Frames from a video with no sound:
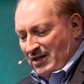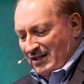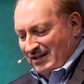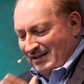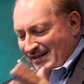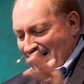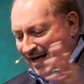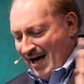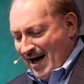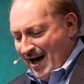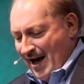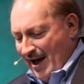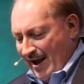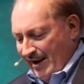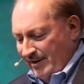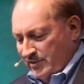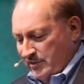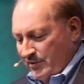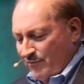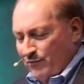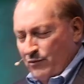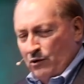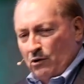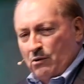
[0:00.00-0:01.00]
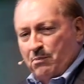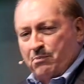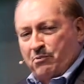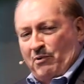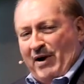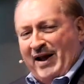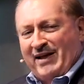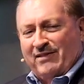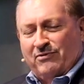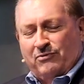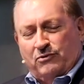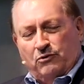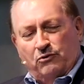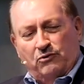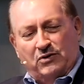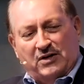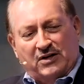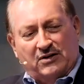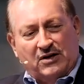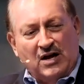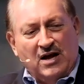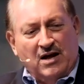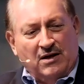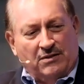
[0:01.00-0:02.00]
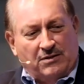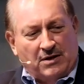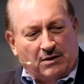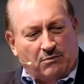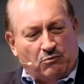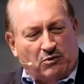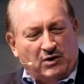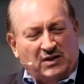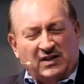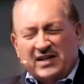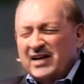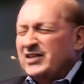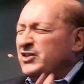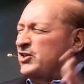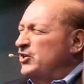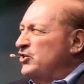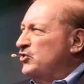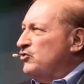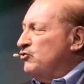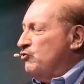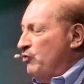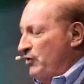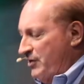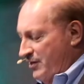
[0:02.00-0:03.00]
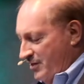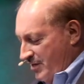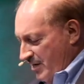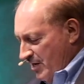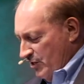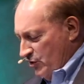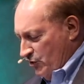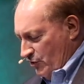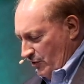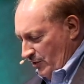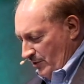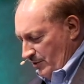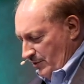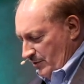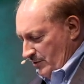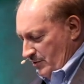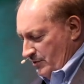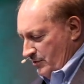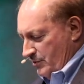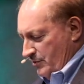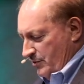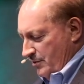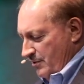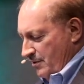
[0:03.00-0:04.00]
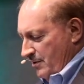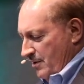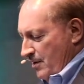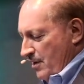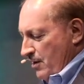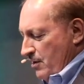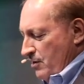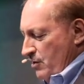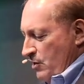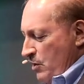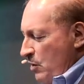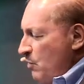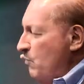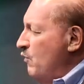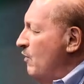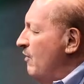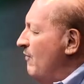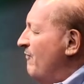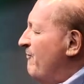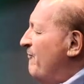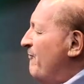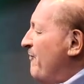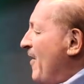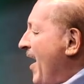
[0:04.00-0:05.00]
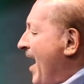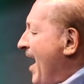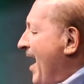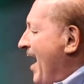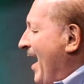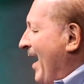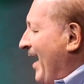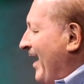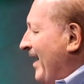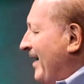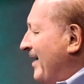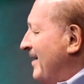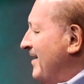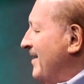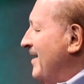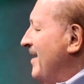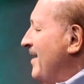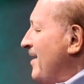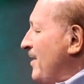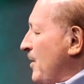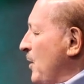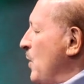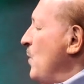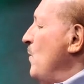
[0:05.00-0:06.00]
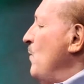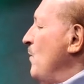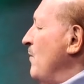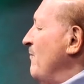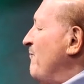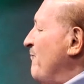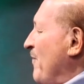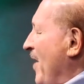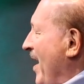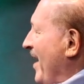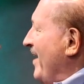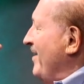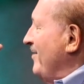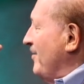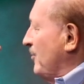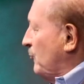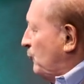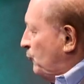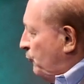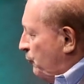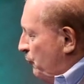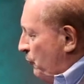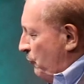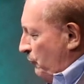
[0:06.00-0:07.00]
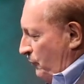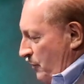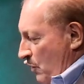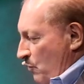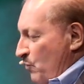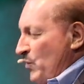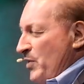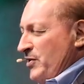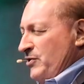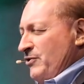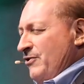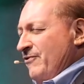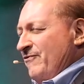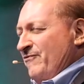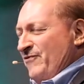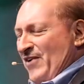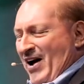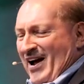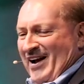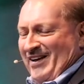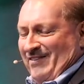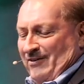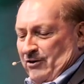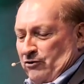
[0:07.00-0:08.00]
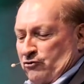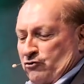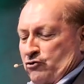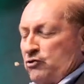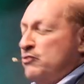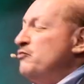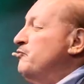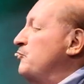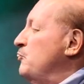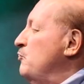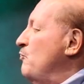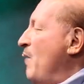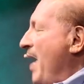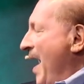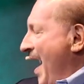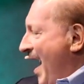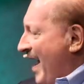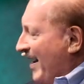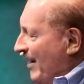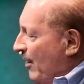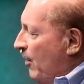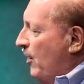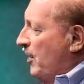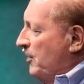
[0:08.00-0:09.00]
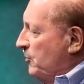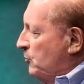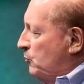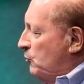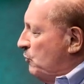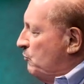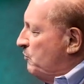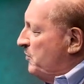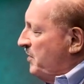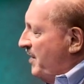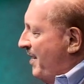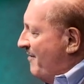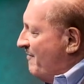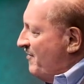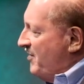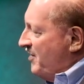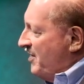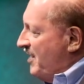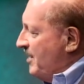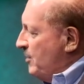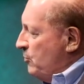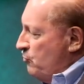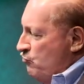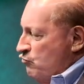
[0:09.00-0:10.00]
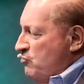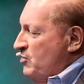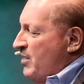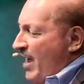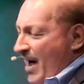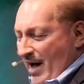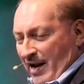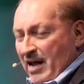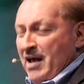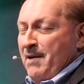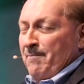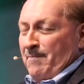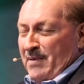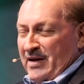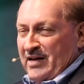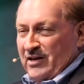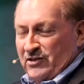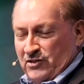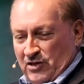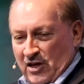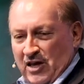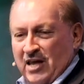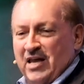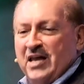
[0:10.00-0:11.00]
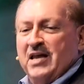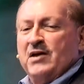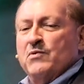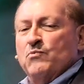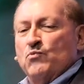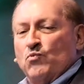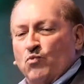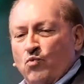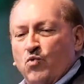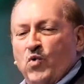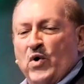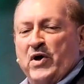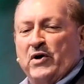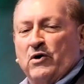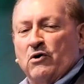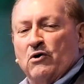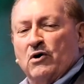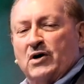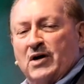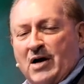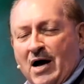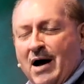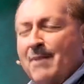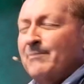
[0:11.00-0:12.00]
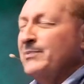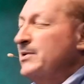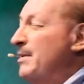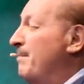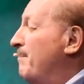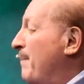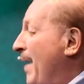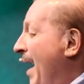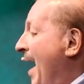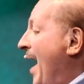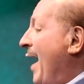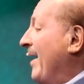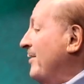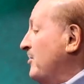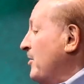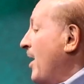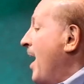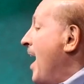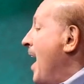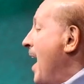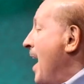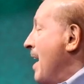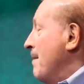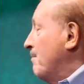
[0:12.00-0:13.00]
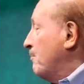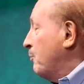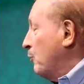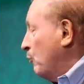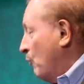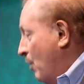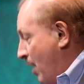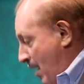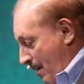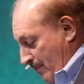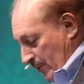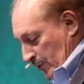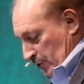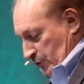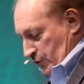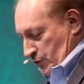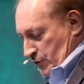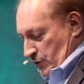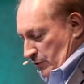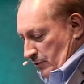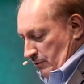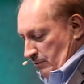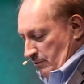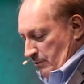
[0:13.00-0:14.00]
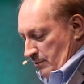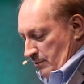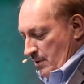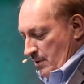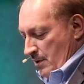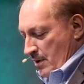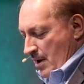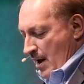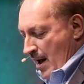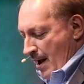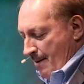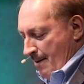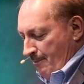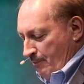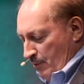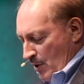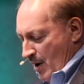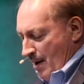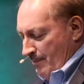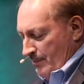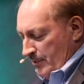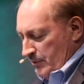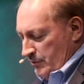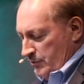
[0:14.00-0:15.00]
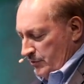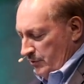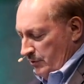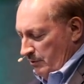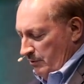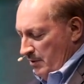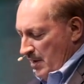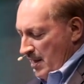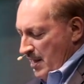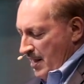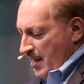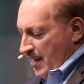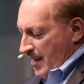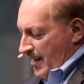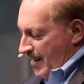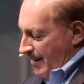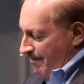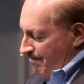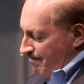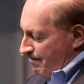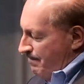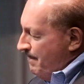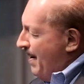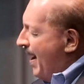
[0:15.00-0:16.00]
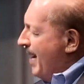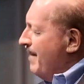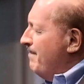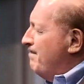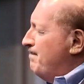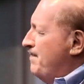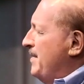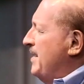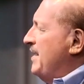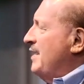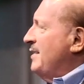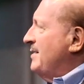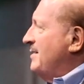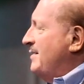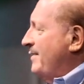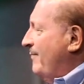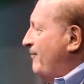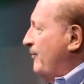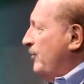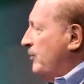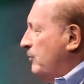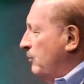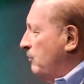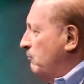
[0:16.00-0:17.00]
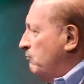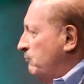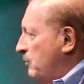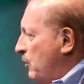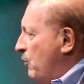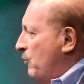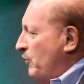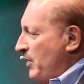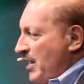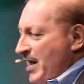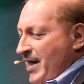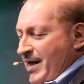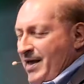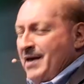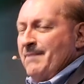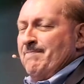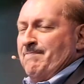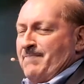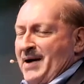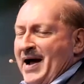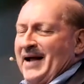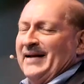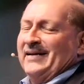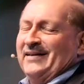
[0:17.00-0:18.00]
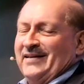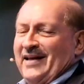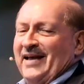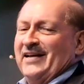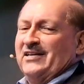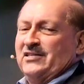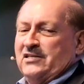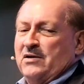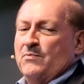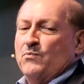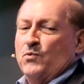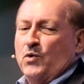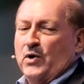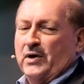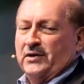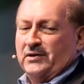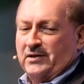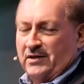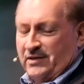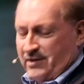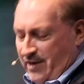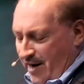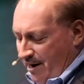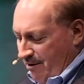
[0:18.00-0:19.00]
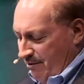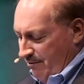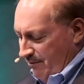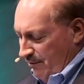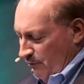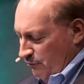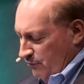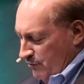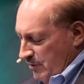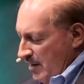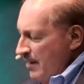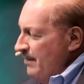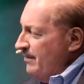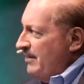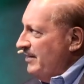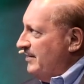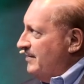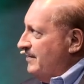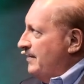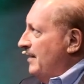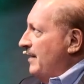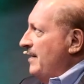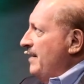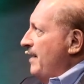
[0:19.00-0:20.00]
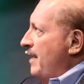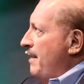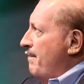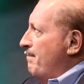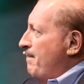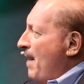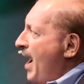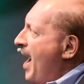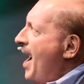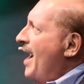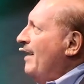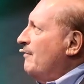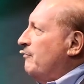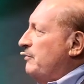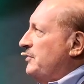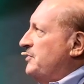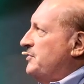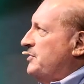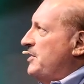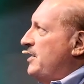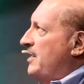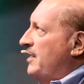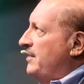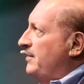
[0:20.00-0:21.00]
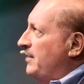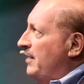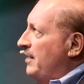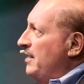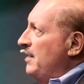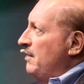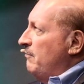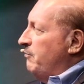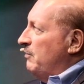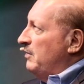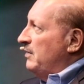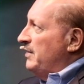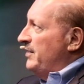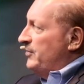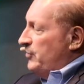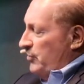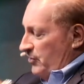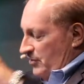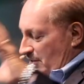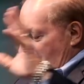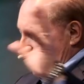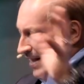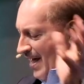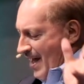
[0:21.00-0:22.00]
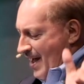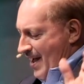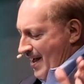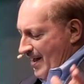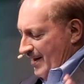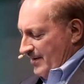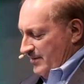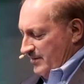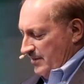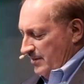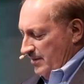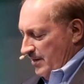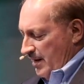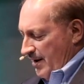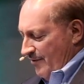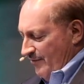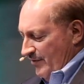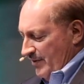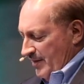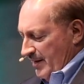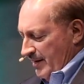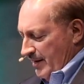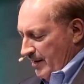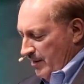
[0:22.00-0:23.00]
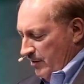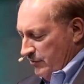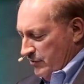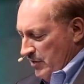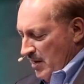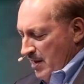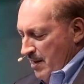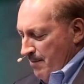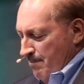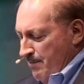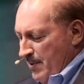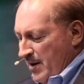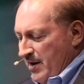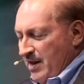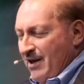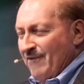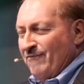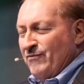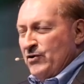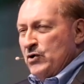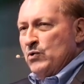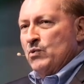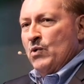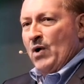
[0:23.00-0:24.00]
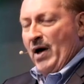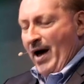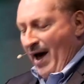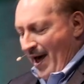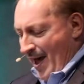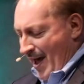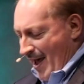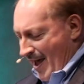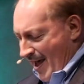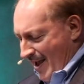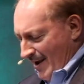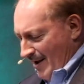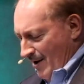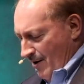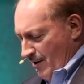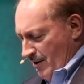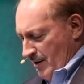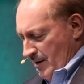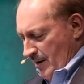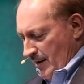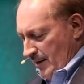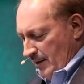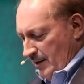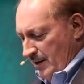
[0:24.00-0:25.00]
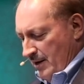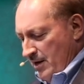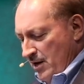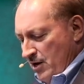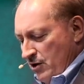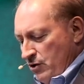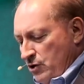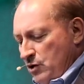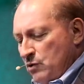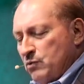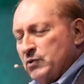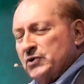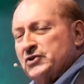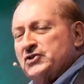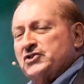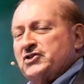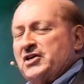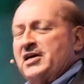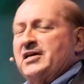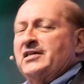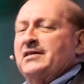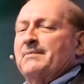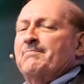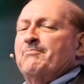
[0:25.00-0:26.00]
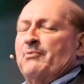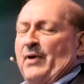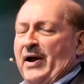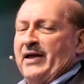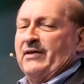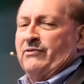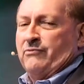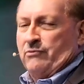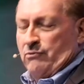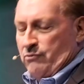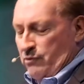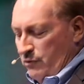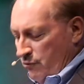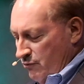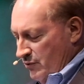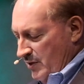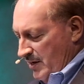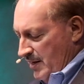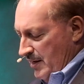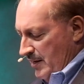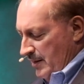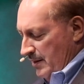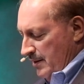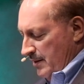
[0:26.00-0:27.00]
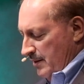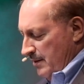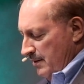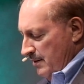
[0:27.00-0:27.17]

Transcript: the lies, if you will break through the religious traditions, you will find the truth. And when you find the truth, you hang on to it with everything you got because it will come to pass, I promise you. I promise you. It might be a difficult road. It might take some work to tear those the hypocrisy and the religious lies and everything else. But if you will hang on, you will see the breakthrough you need.